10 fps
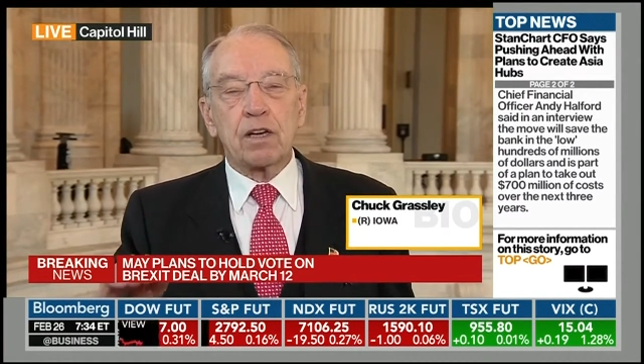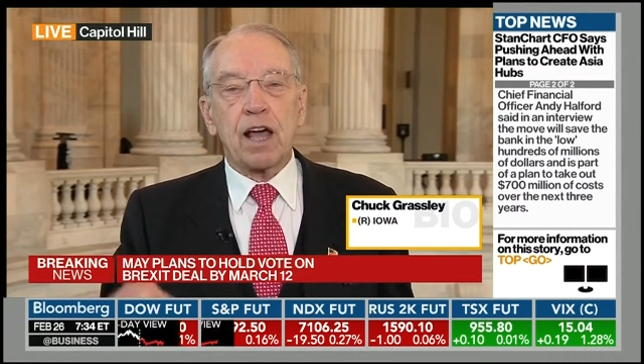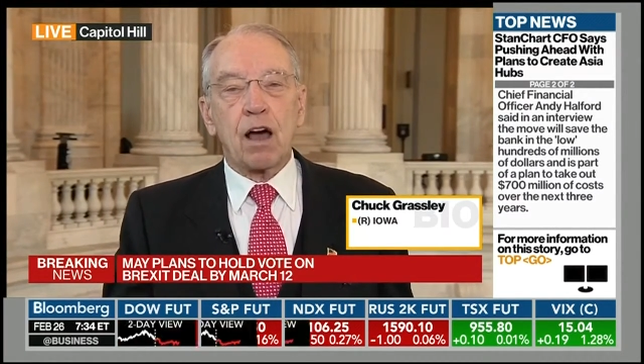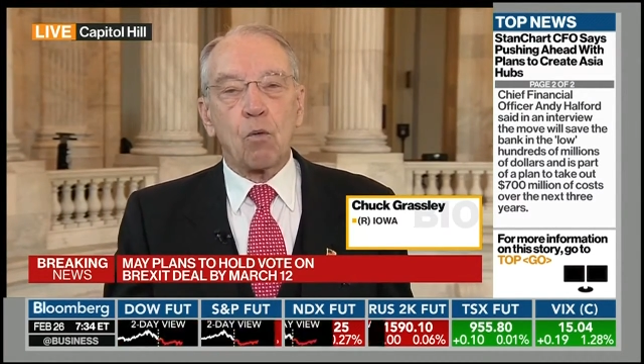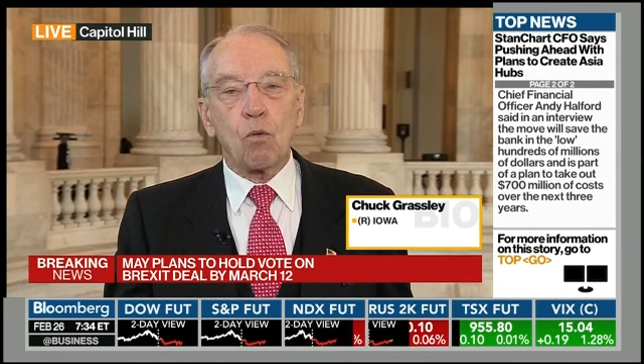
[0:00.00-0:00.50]

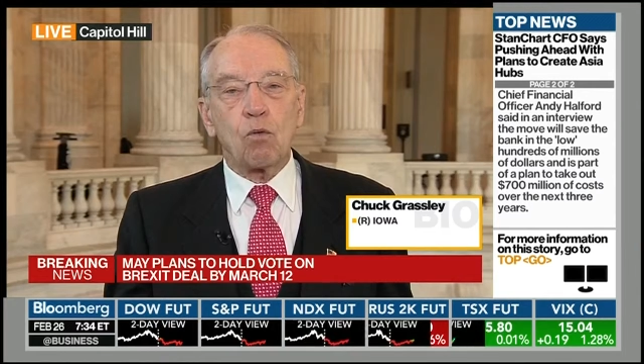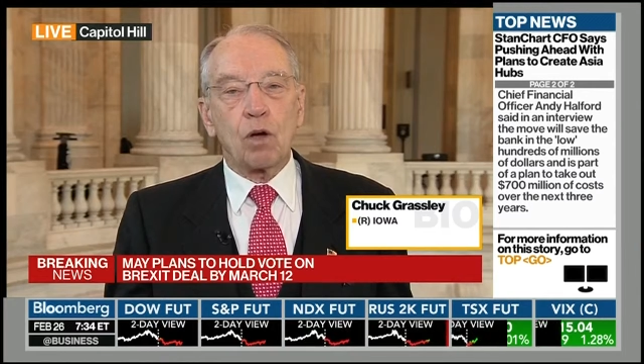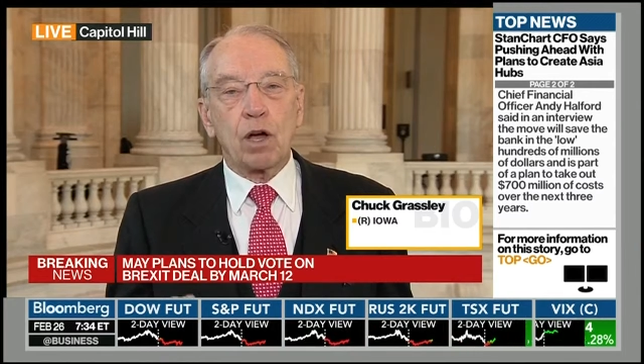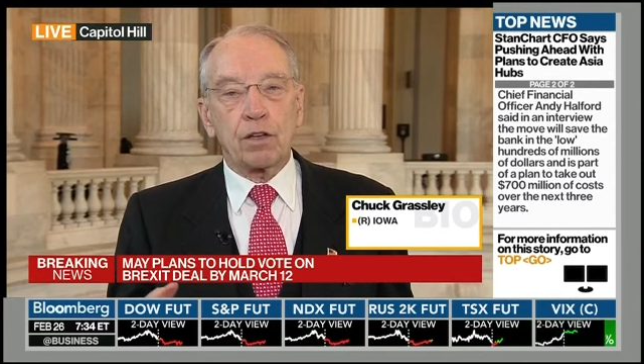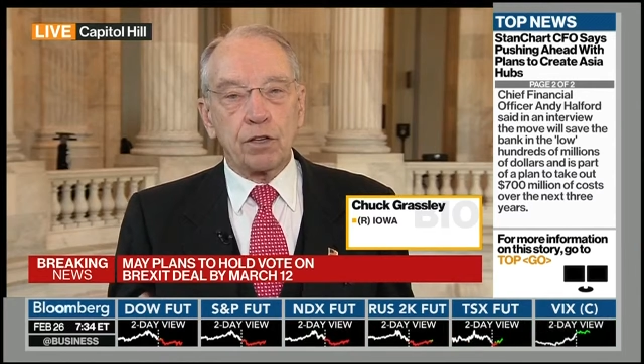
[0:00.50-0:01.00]

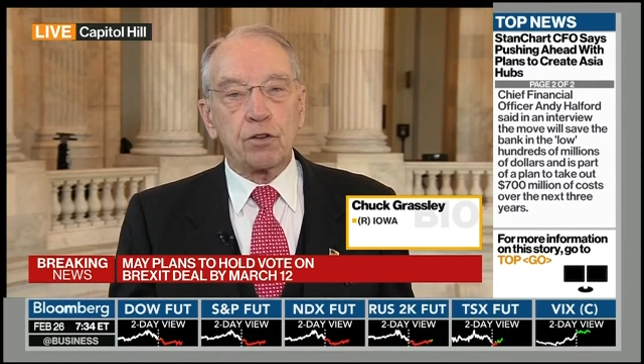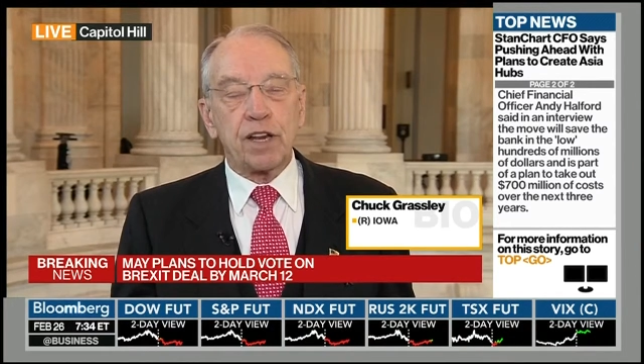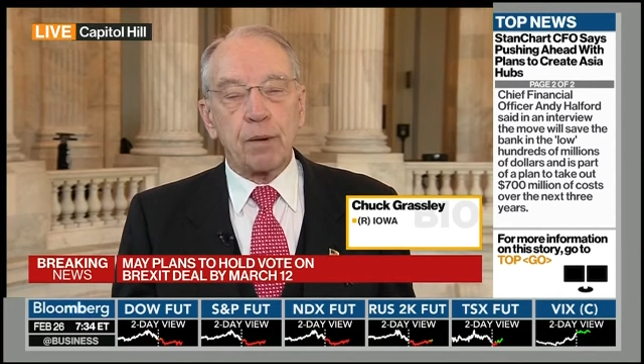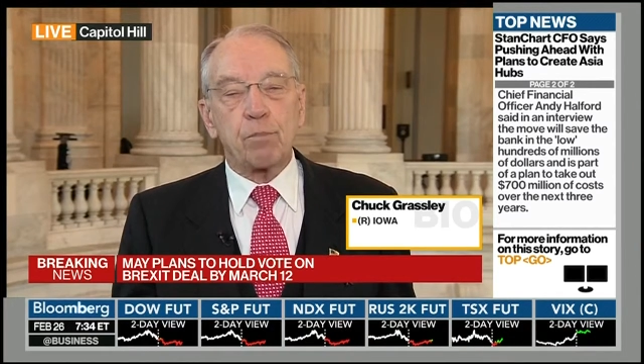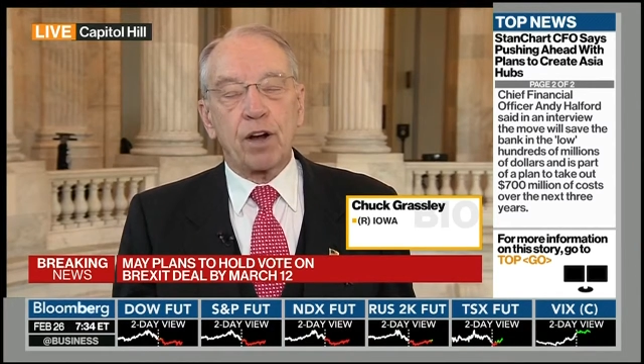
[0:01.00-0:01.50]
Now, you
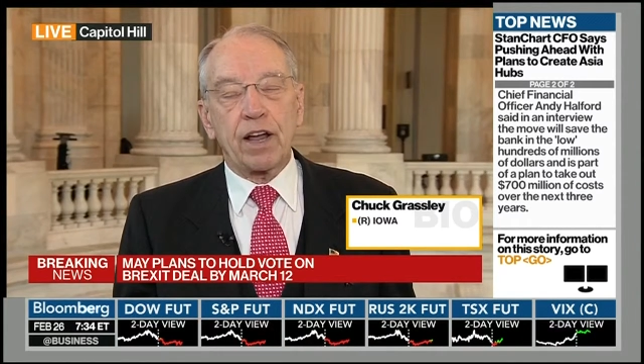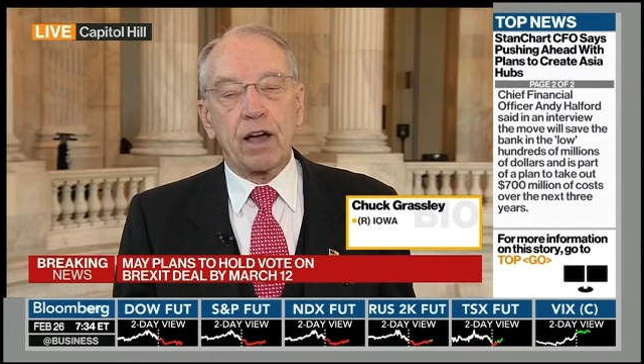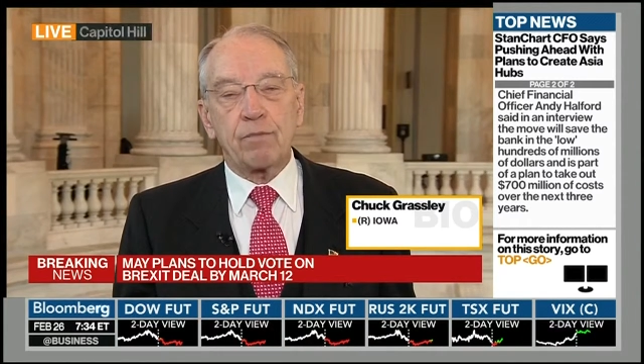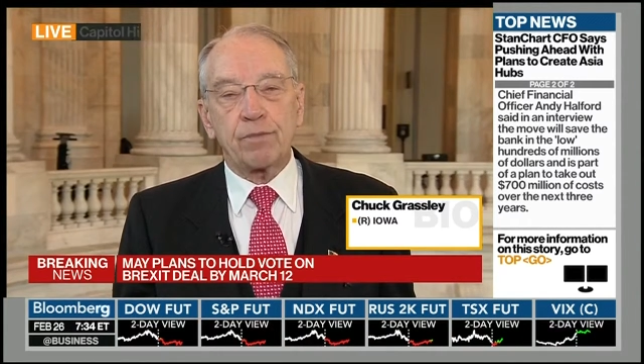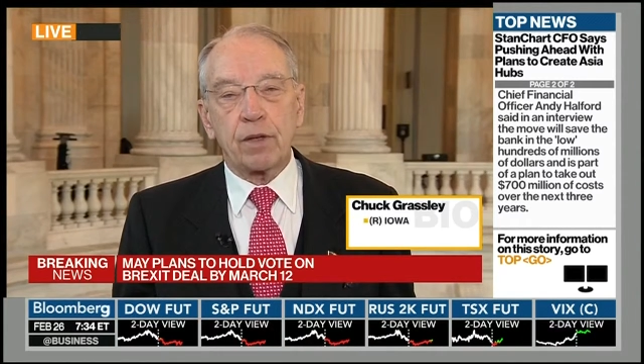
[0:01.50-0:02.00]
did bring
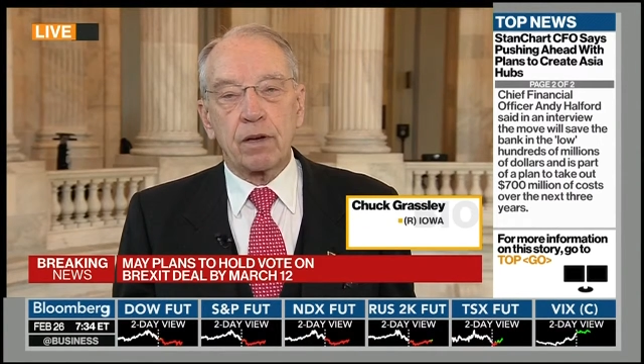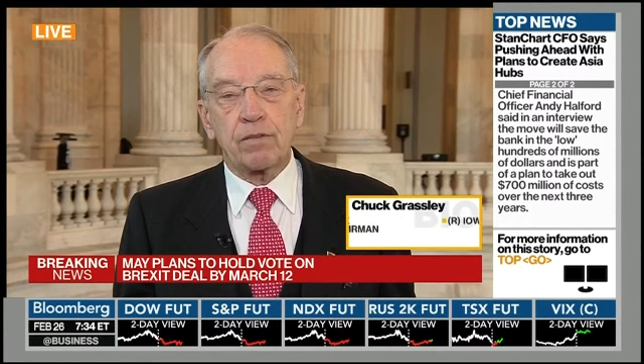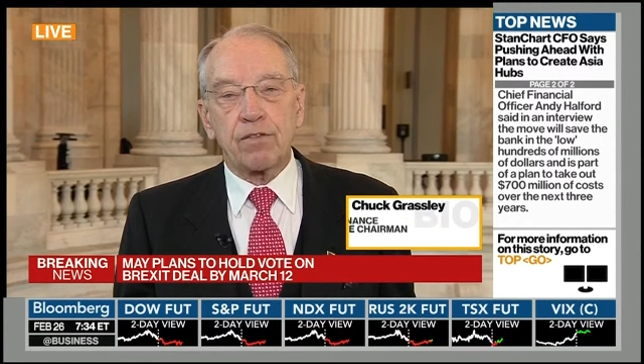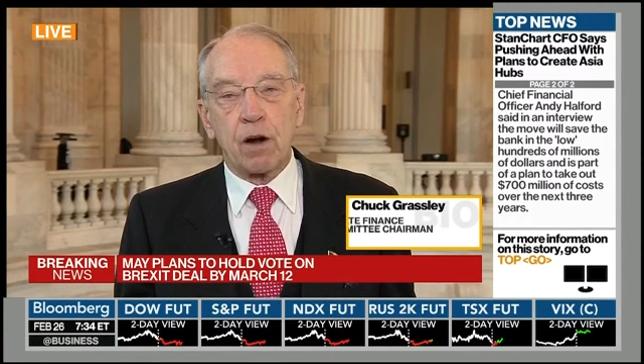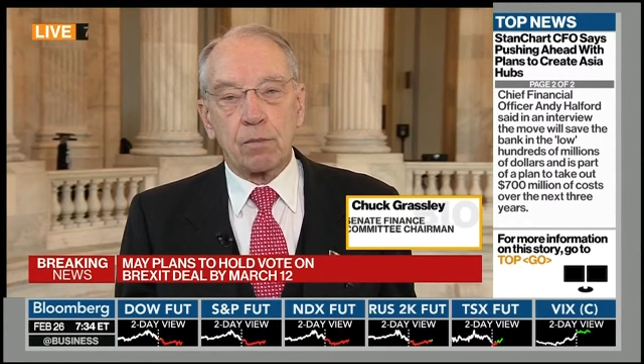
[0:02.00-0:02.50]
up
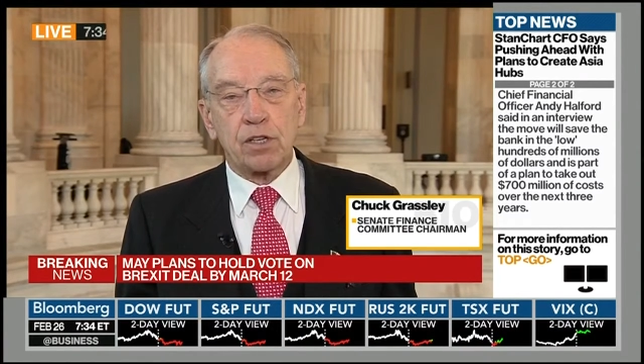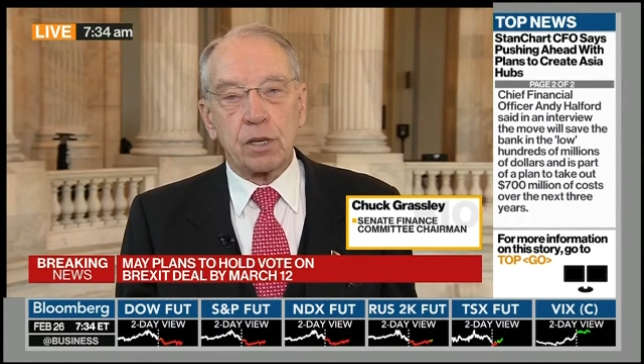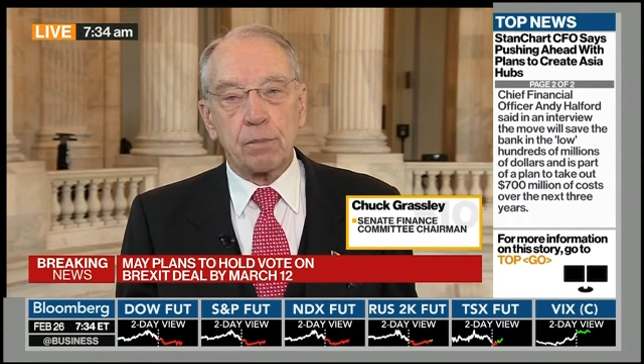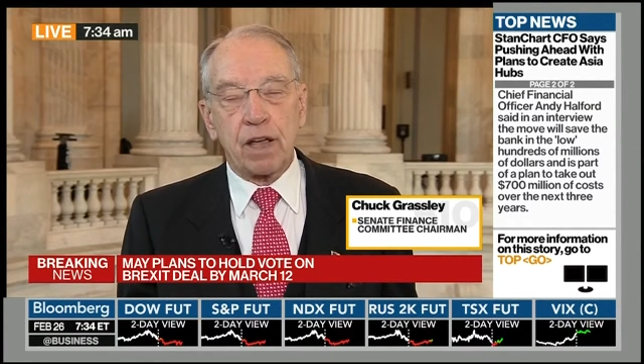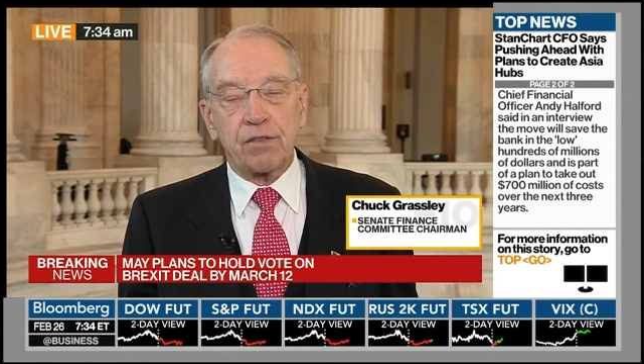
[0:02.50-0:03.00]
the
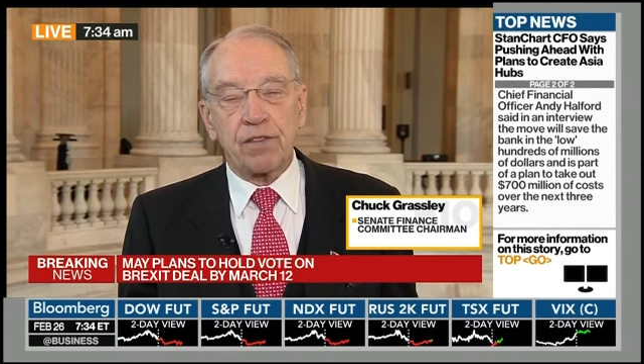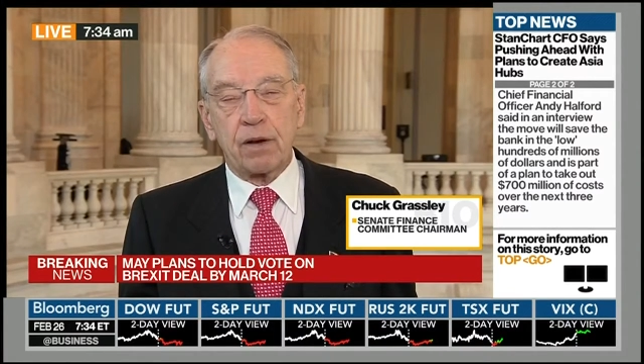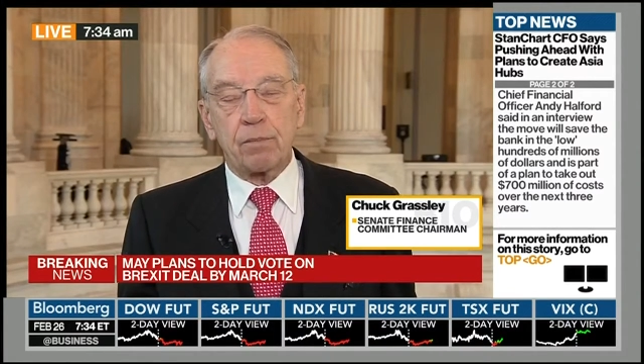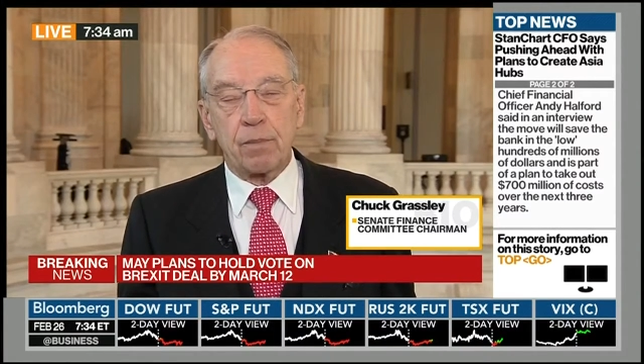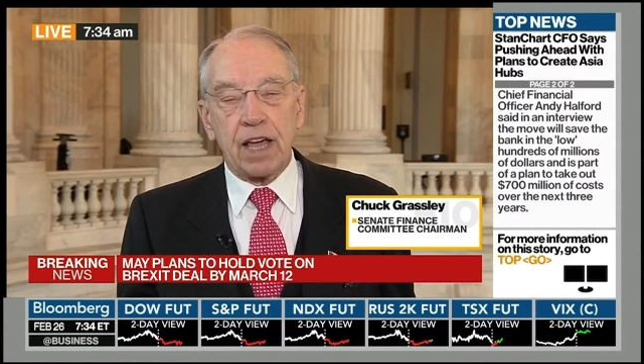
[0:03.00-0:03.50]
pharmacy
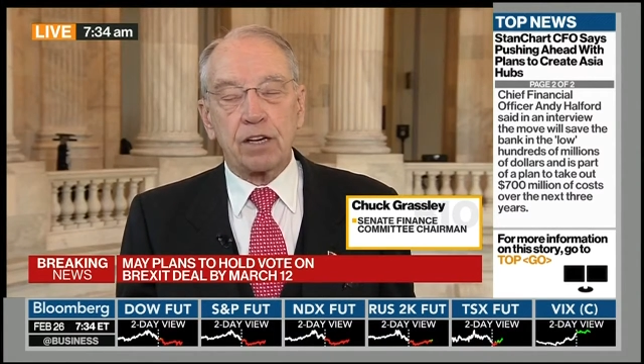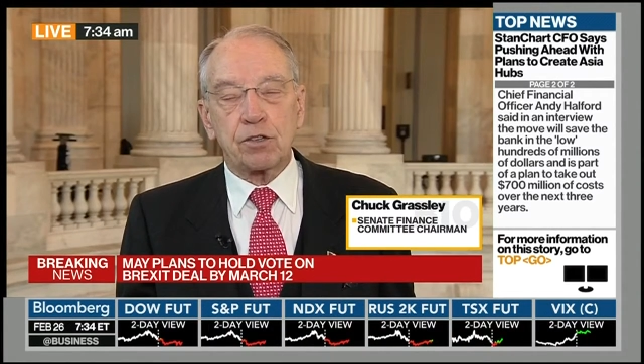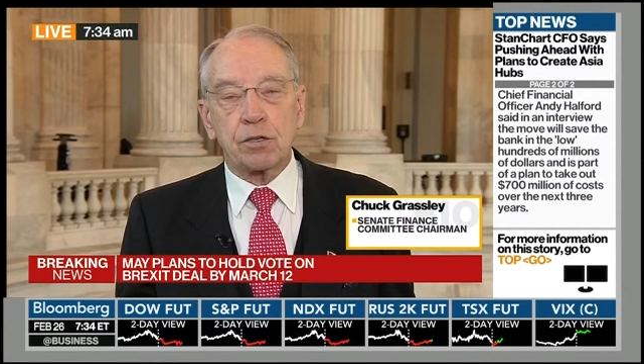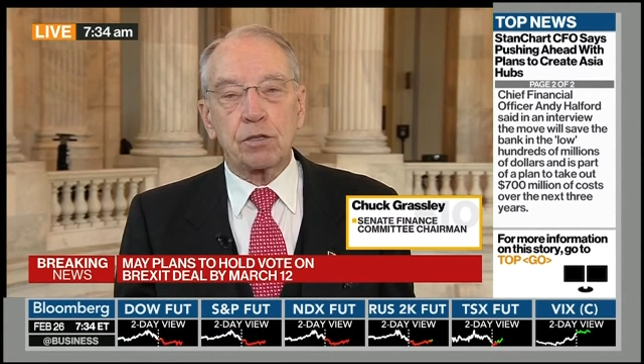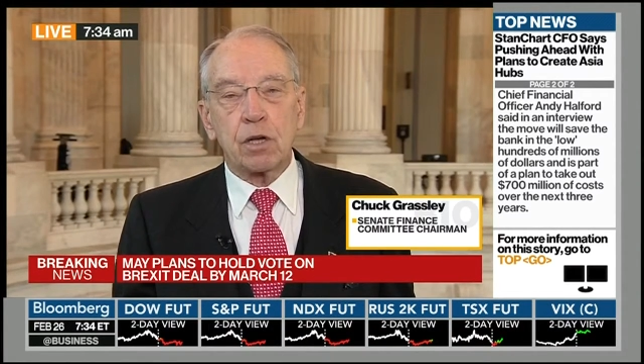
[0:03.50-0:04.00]
benefit
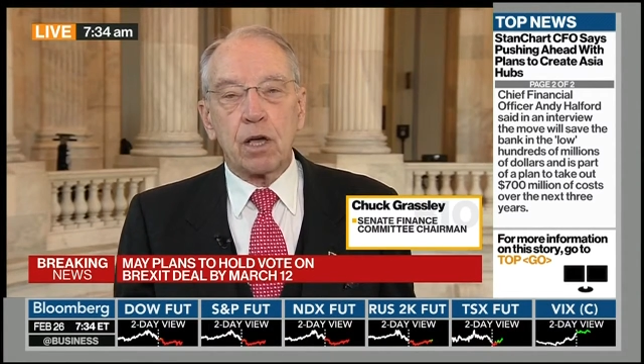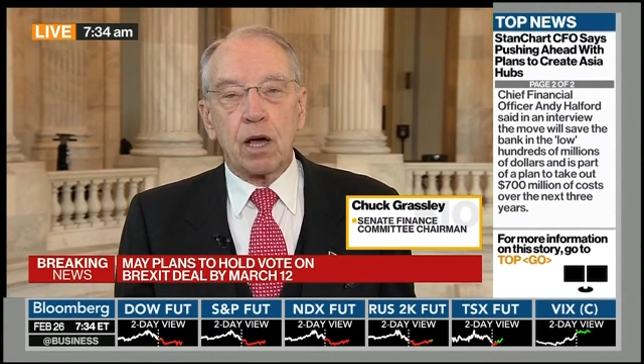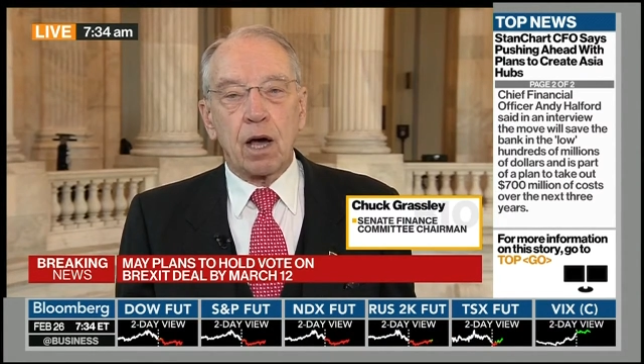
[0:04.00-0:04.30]
managers.